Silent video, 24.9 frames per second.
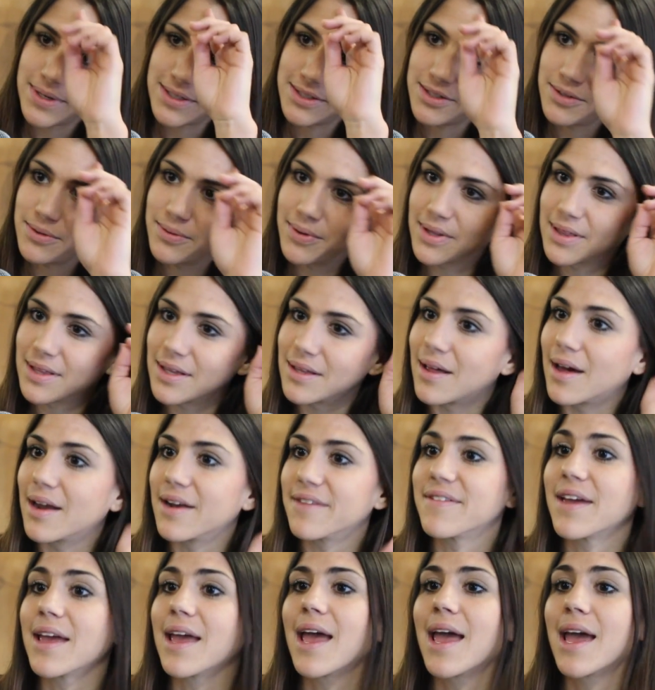into with a lot
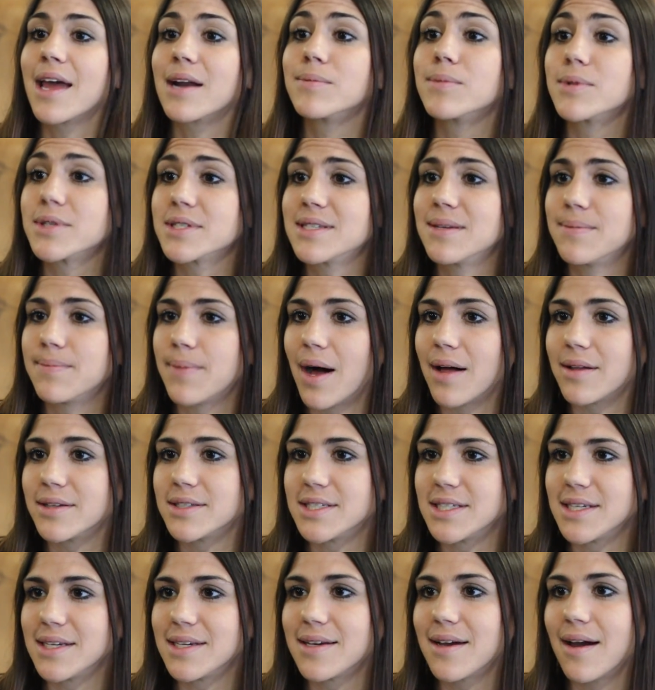of animal
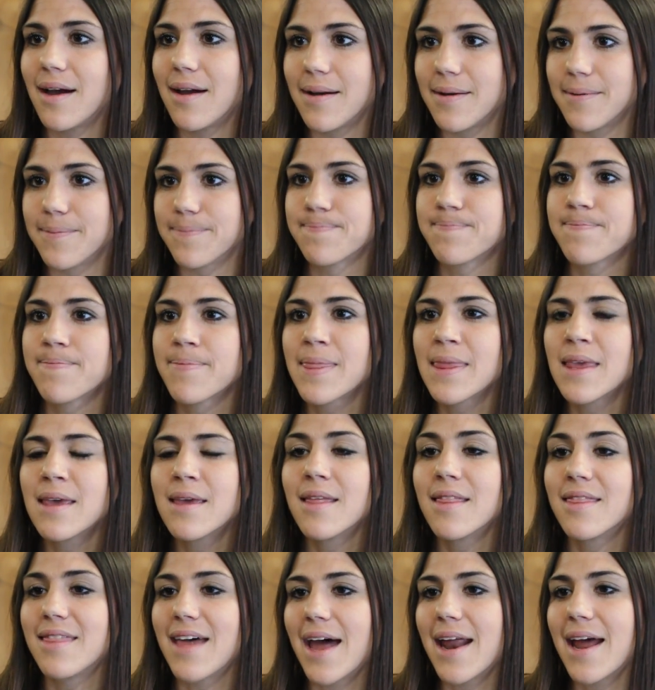symbology. That
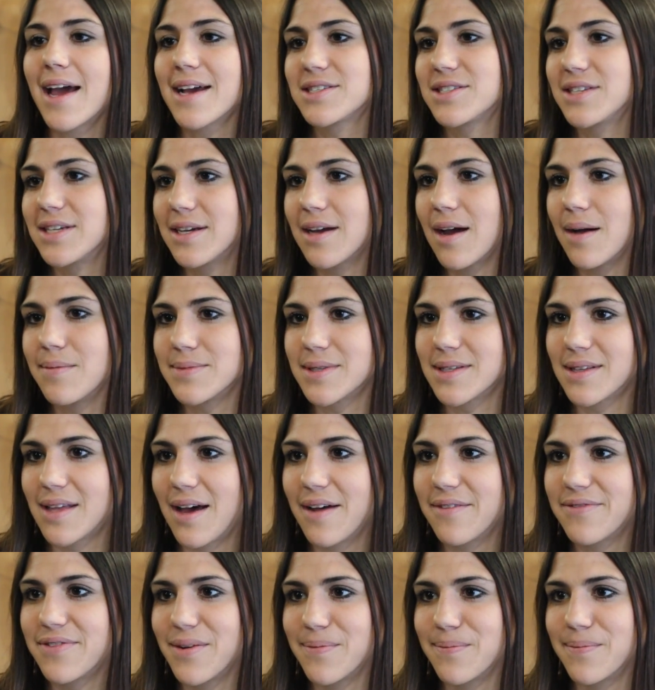actually comes a
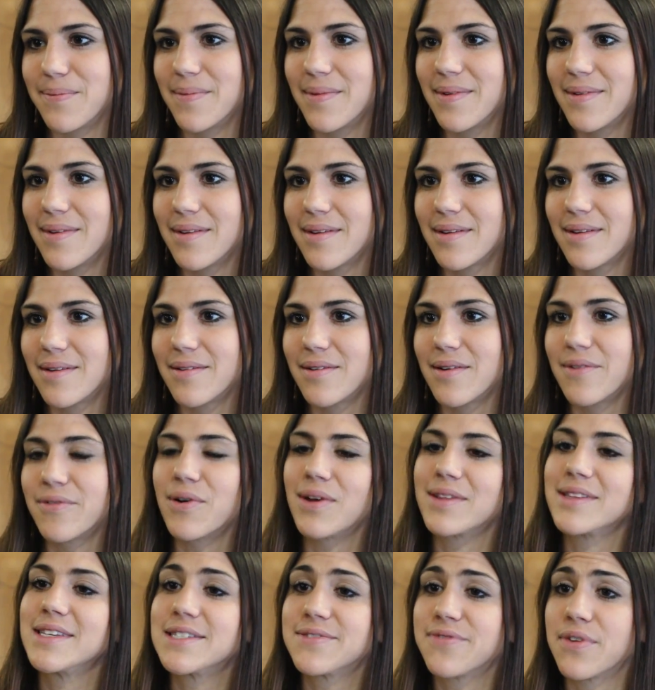lot from,
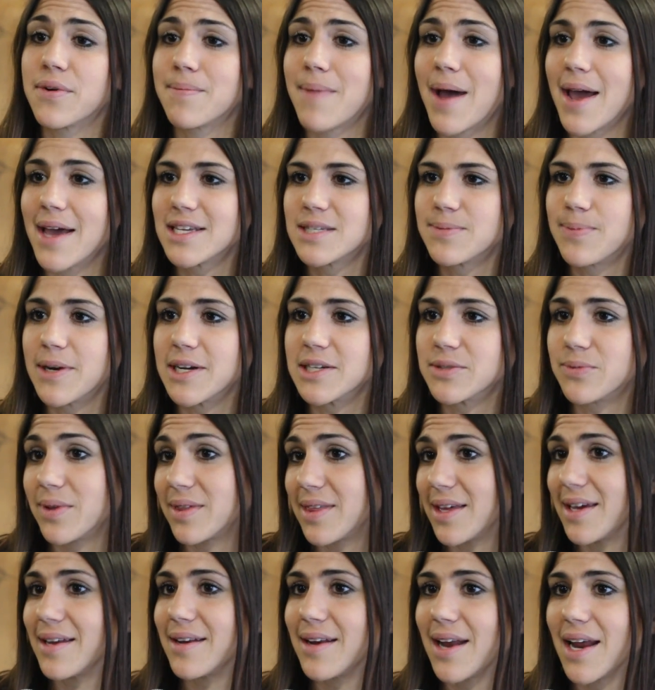well, at least from my experience
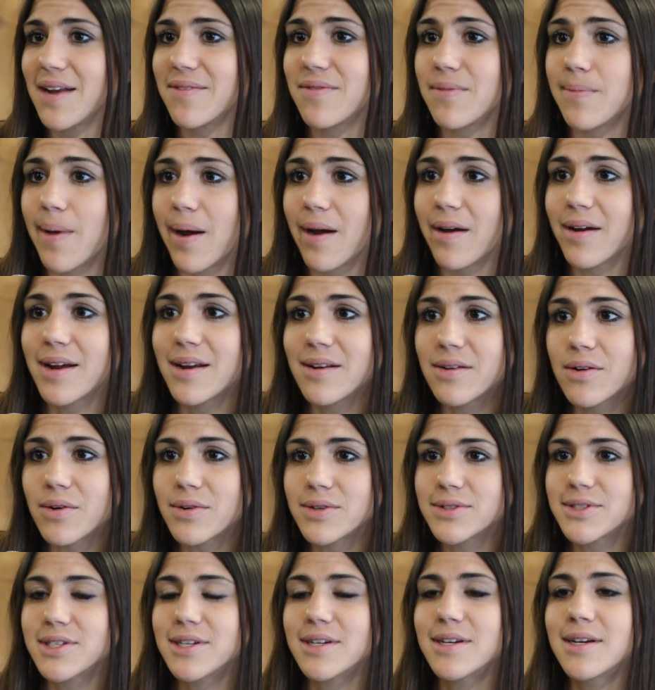with it in Native American
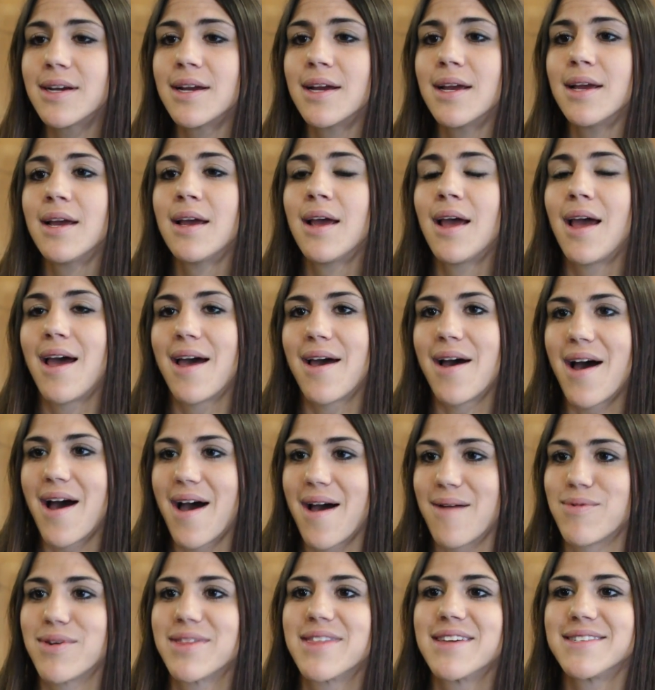culture.
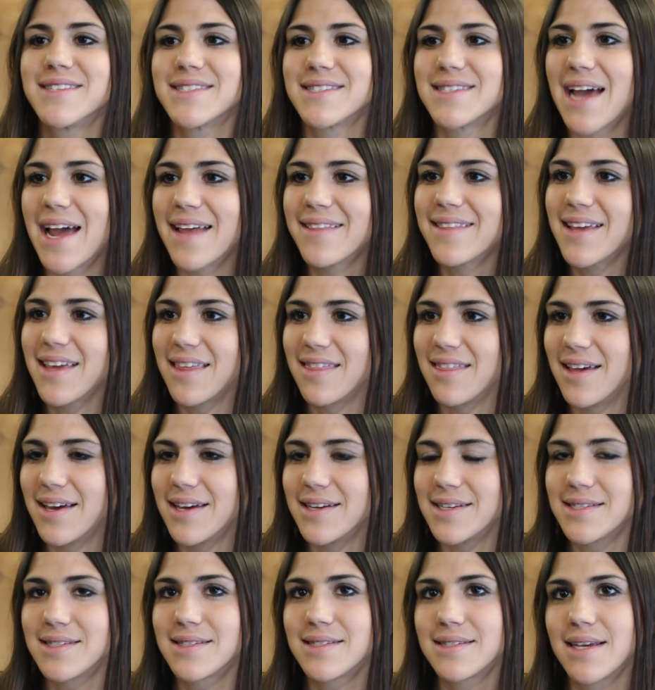With a design like
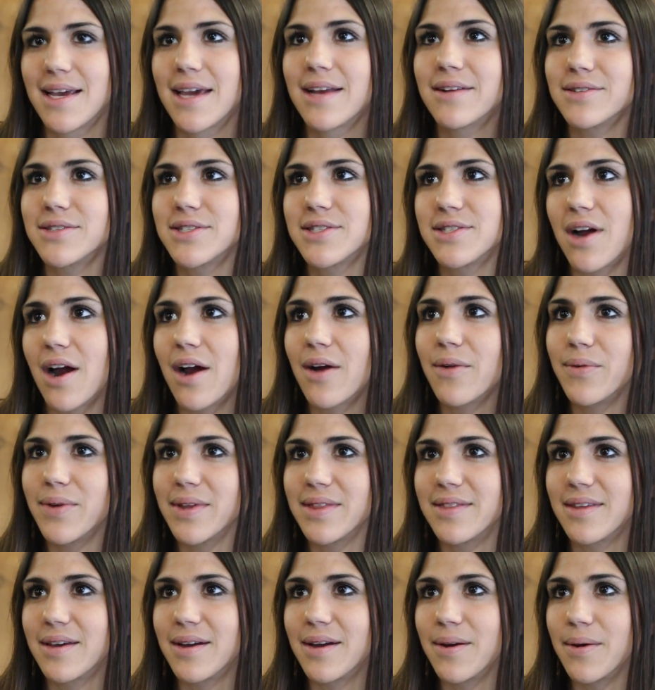this, it'll start
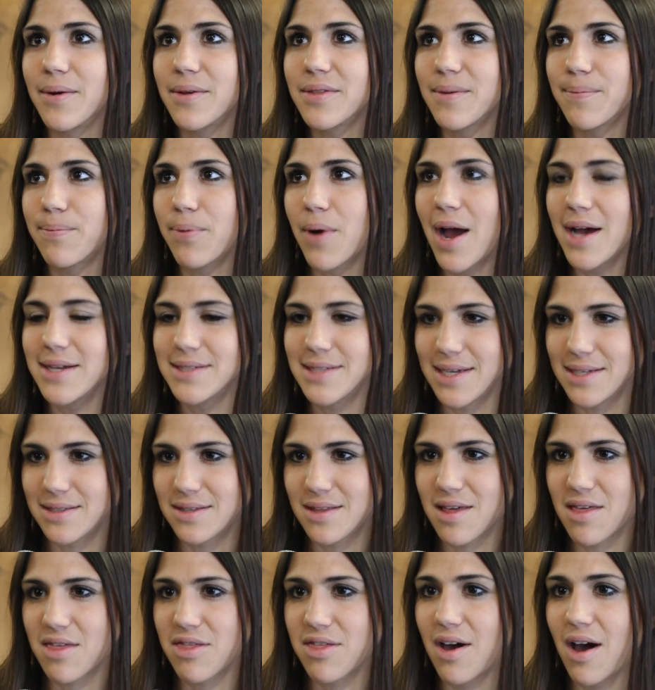with the process,
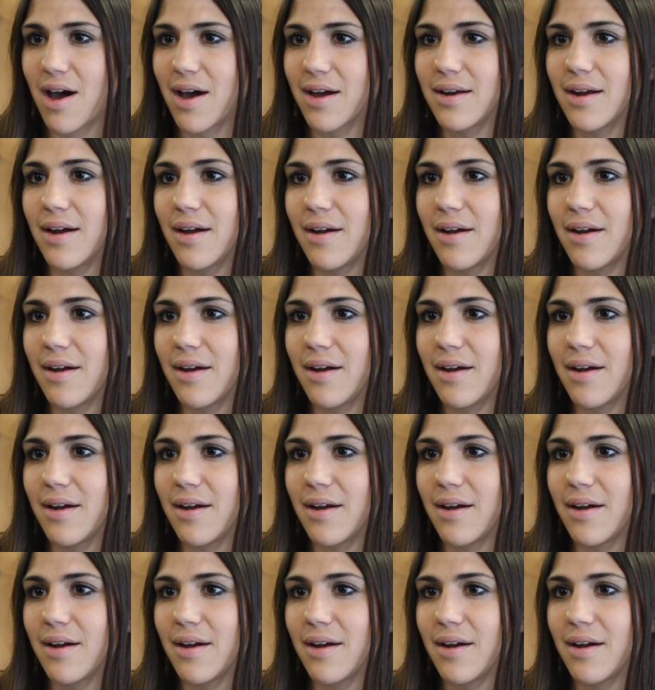the thought